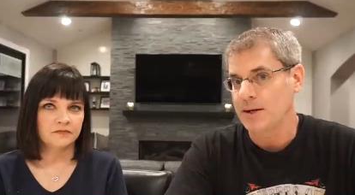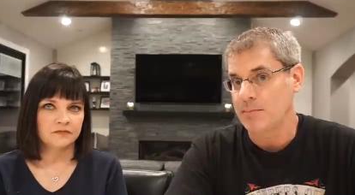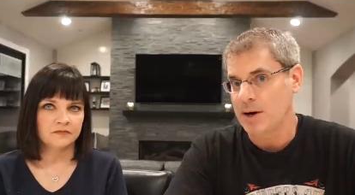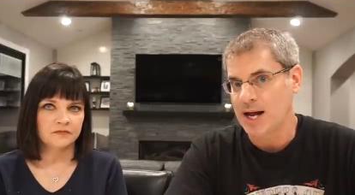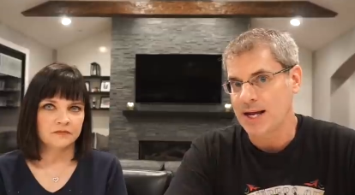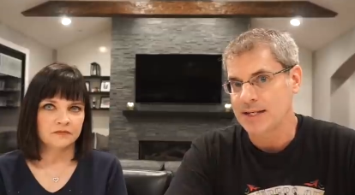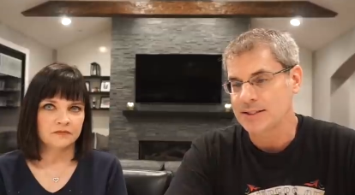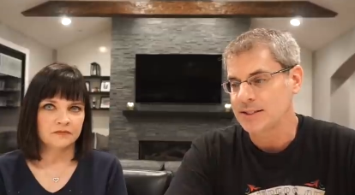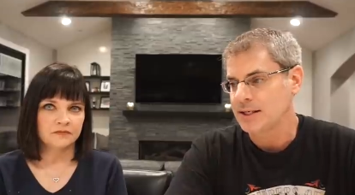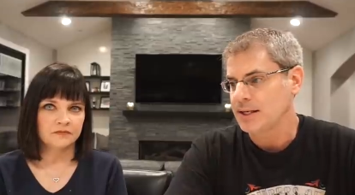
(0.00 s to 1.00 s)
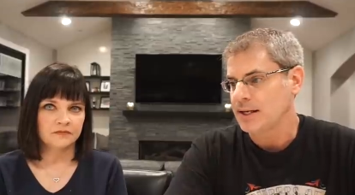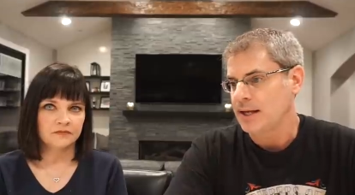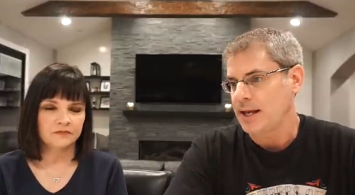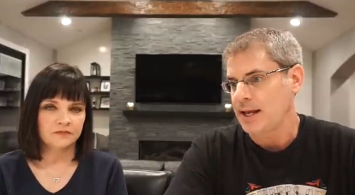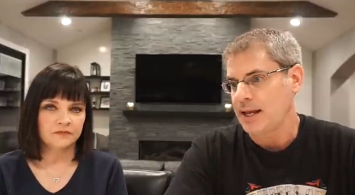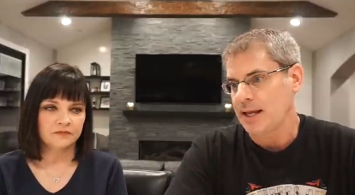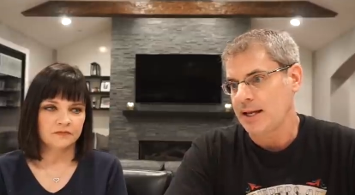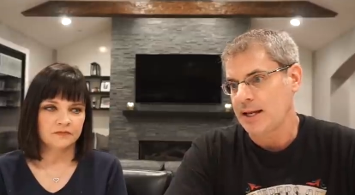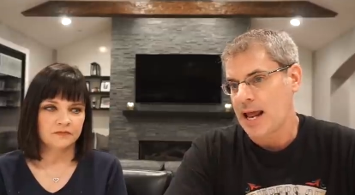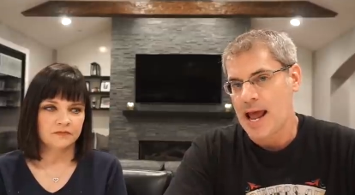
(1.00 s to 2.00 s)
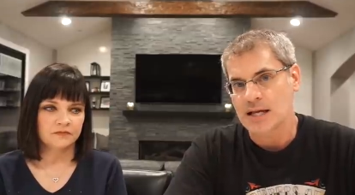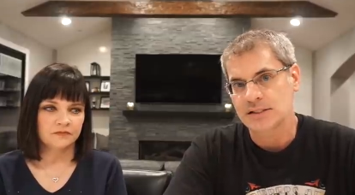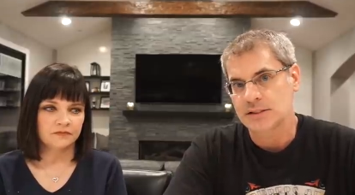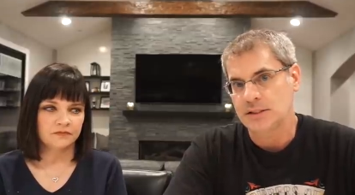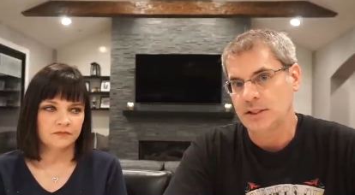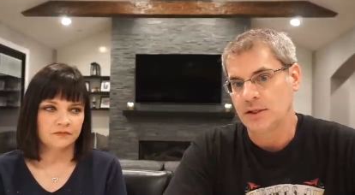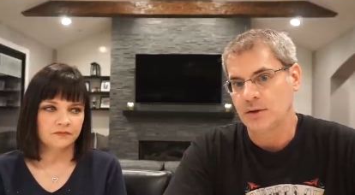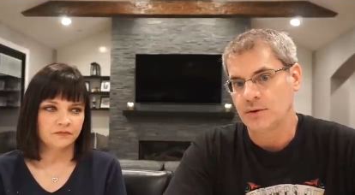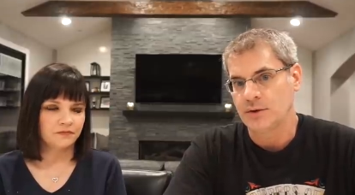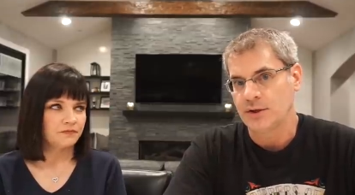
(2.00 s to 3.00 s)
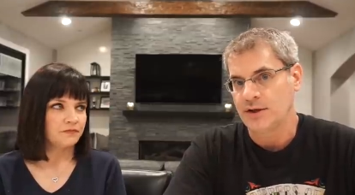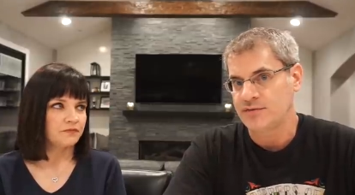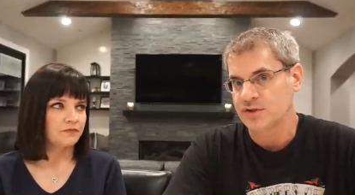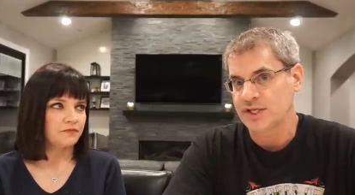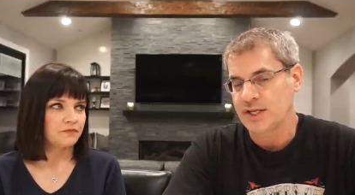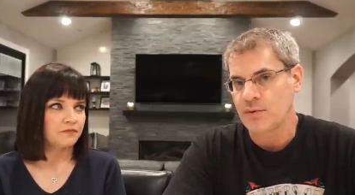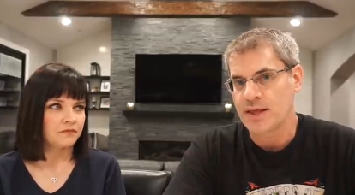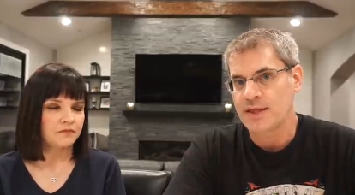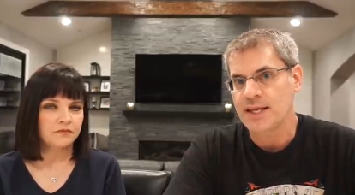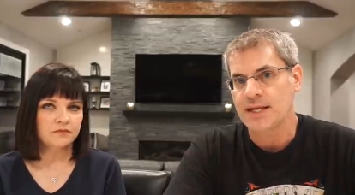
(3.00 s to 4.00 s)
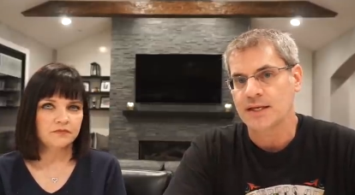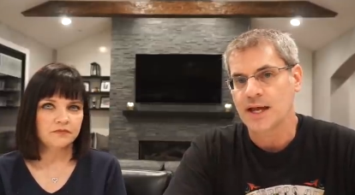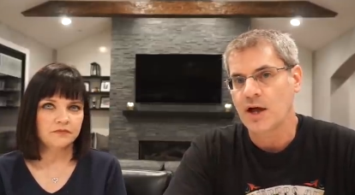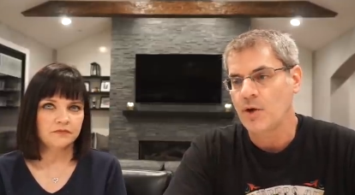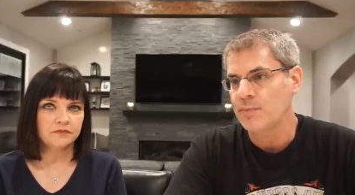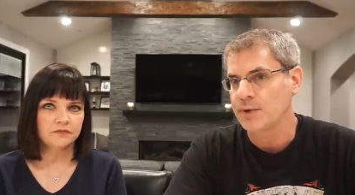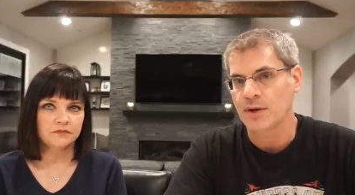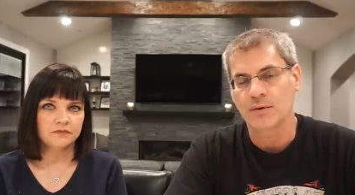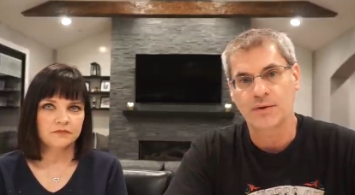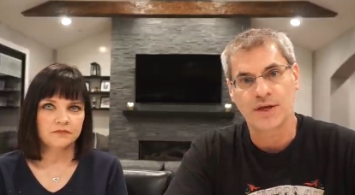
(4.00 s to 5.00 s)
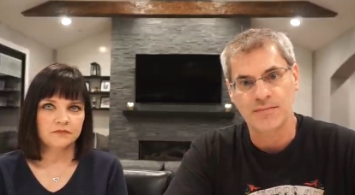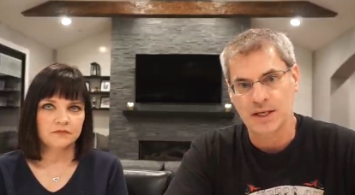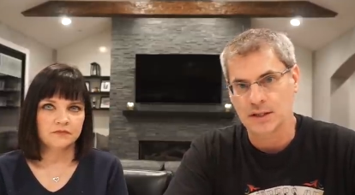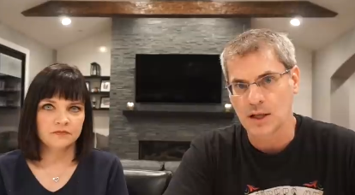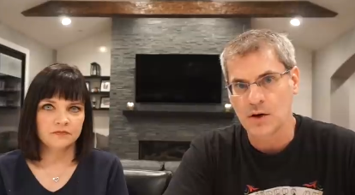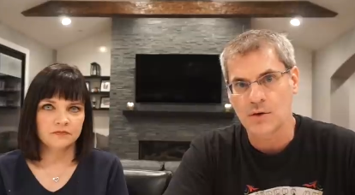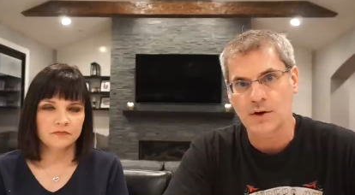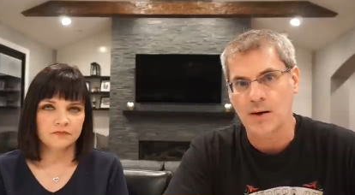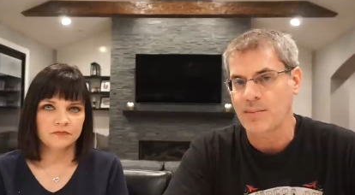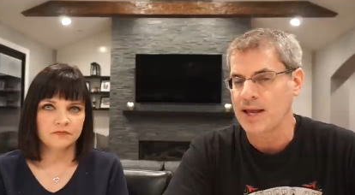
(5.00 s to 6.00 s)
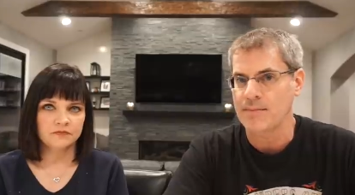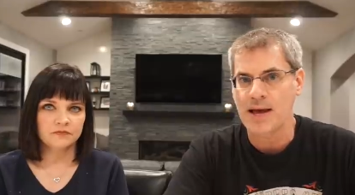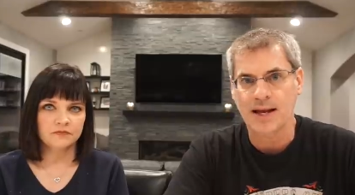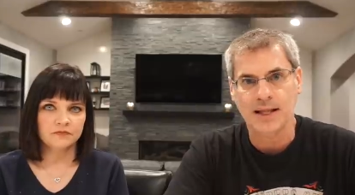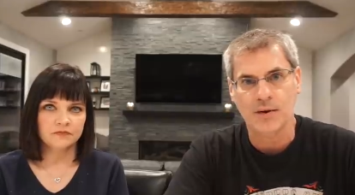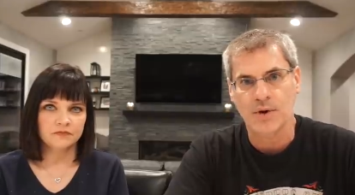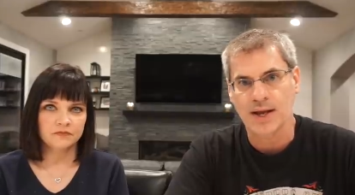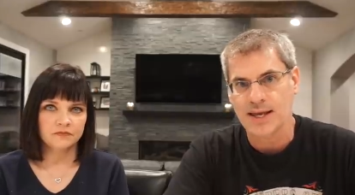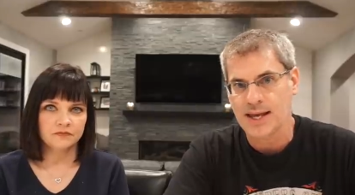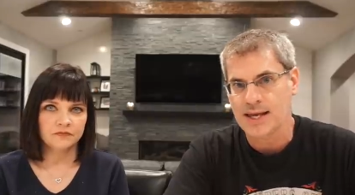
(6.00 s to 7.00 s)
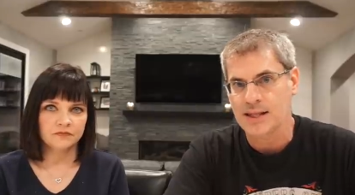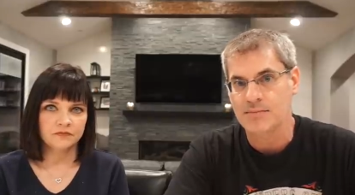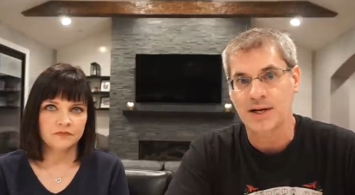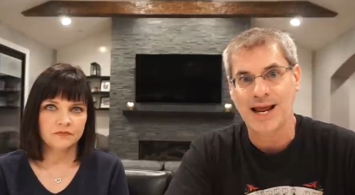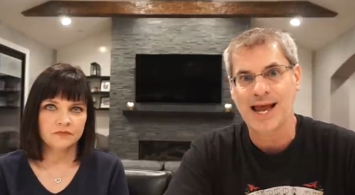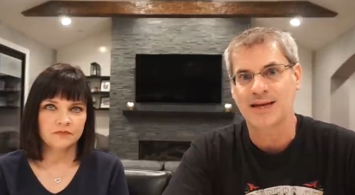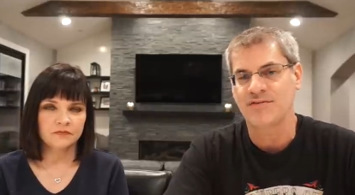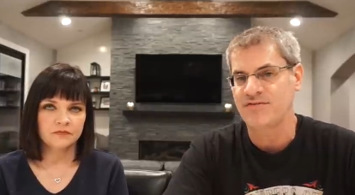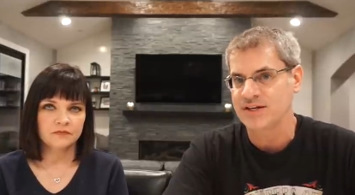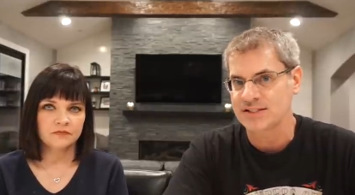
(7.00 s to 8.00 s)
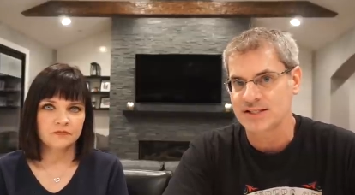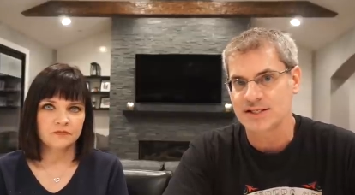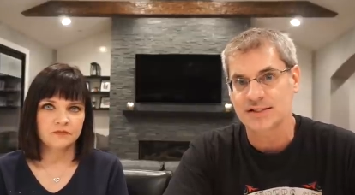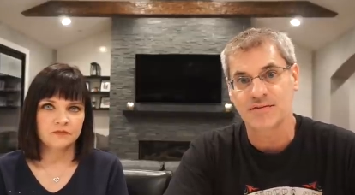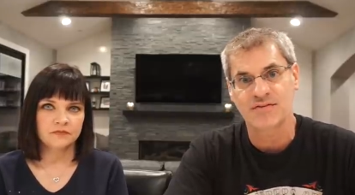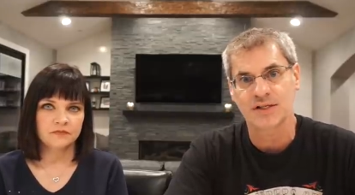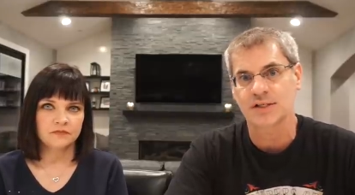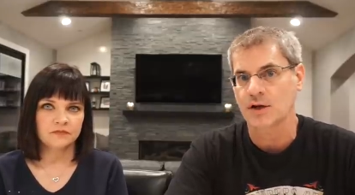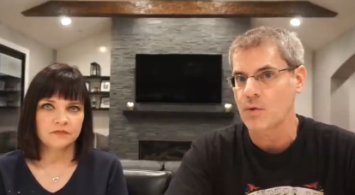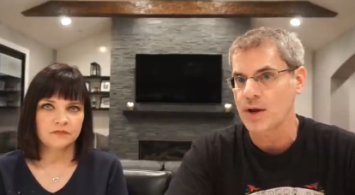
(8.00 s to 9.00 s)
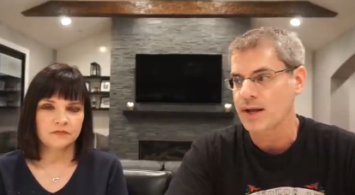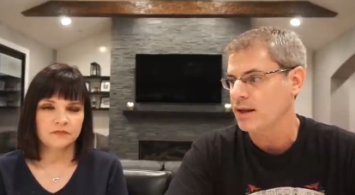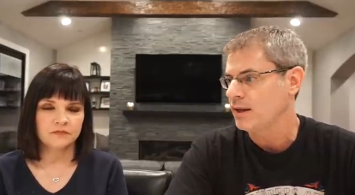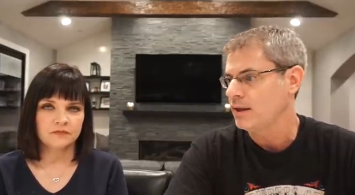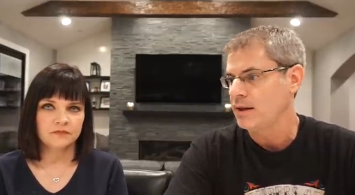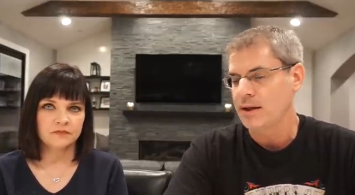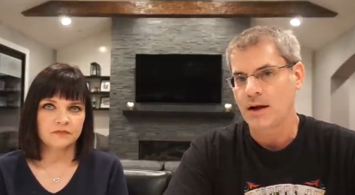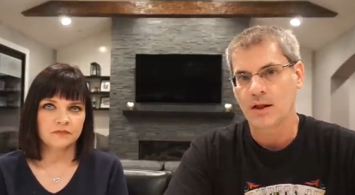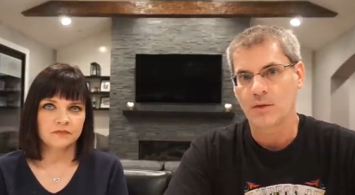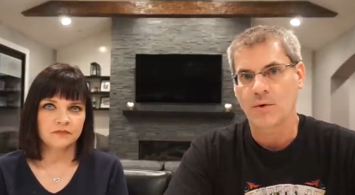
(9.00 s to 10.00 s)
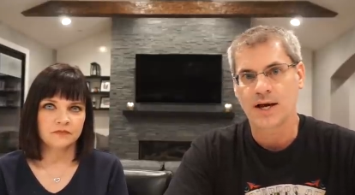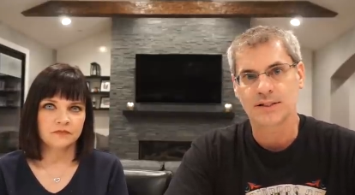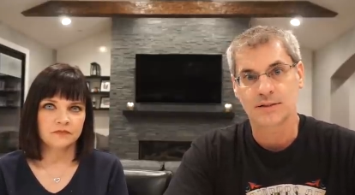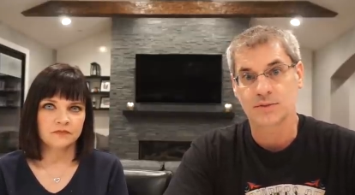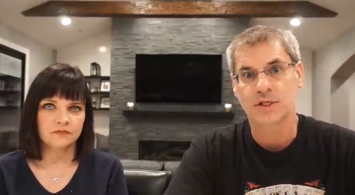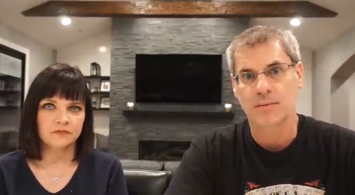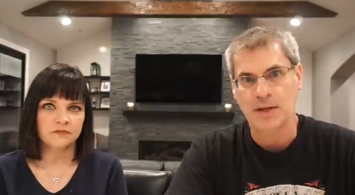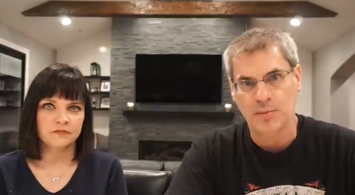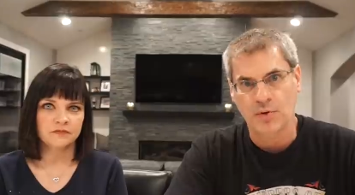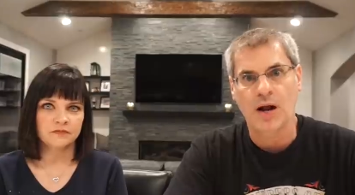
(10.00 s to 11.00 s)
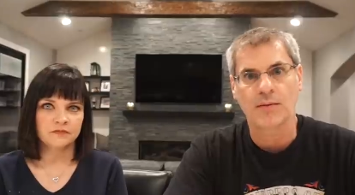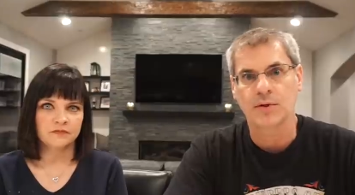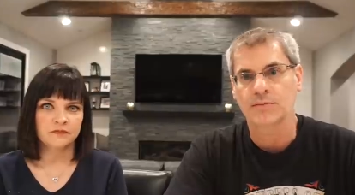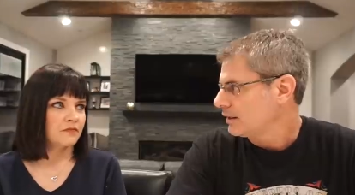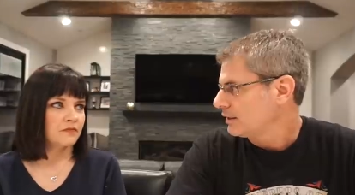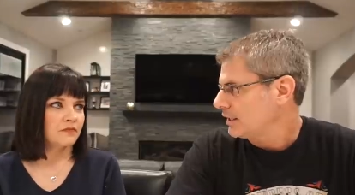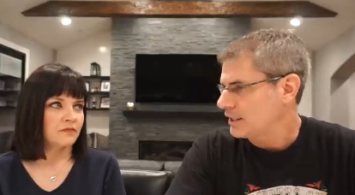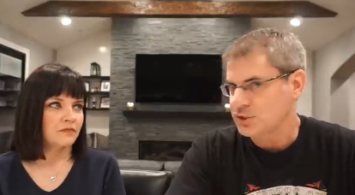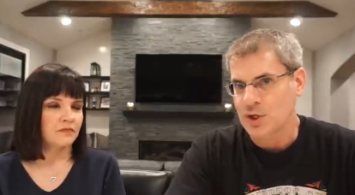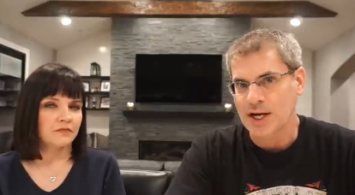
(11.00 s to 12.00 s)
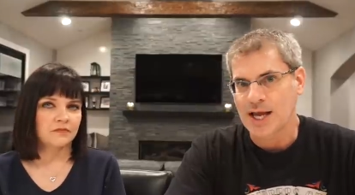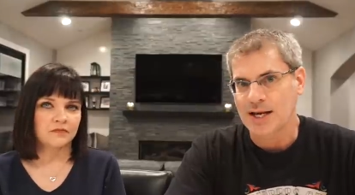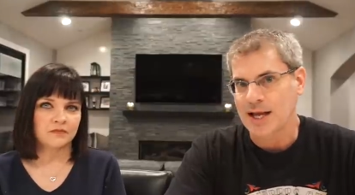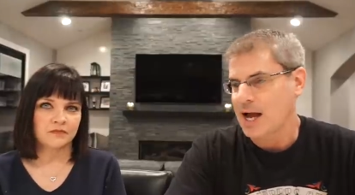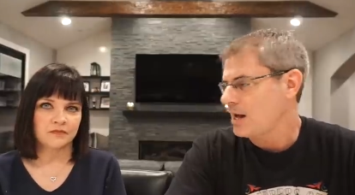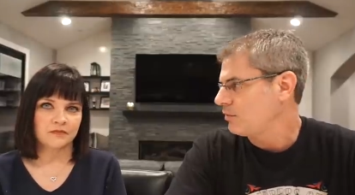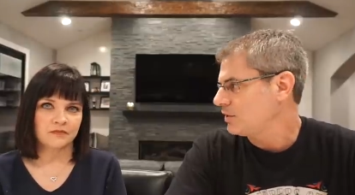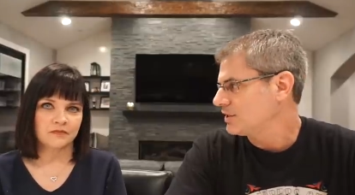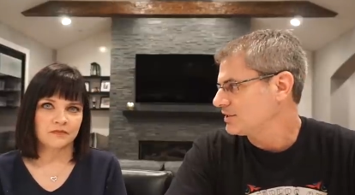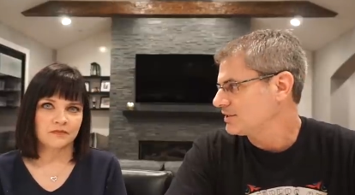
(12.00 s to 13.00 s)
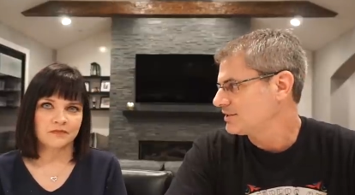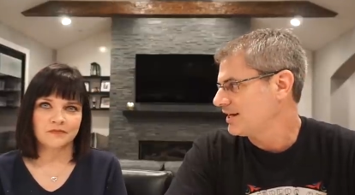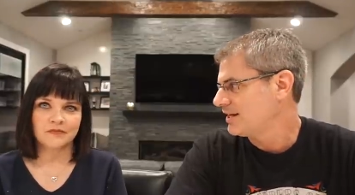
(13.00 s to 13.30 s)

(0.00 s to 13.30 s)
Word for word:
Speaker 1: in a bind and asked, you know, if there's any way that he could help, you know, give me a loan. I'll pay it back any way I can, but I had to fix this and fix it quick. Otherwise it was going to be a problem. The answer I kind of got was,